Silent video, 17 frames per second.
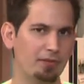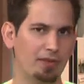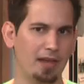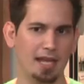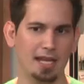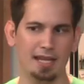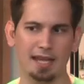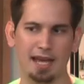
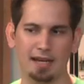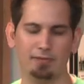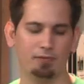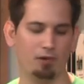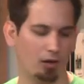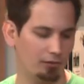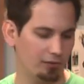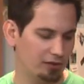that
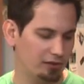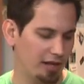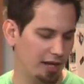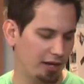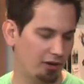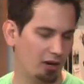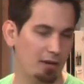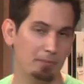involves
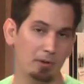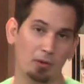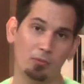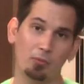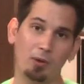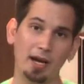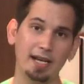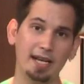later on,
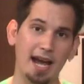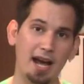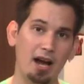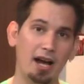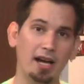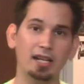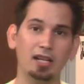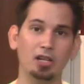but right now
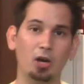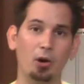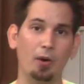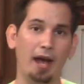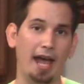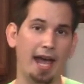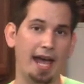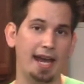I'm going to go
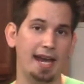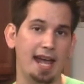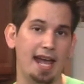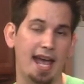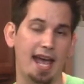ahead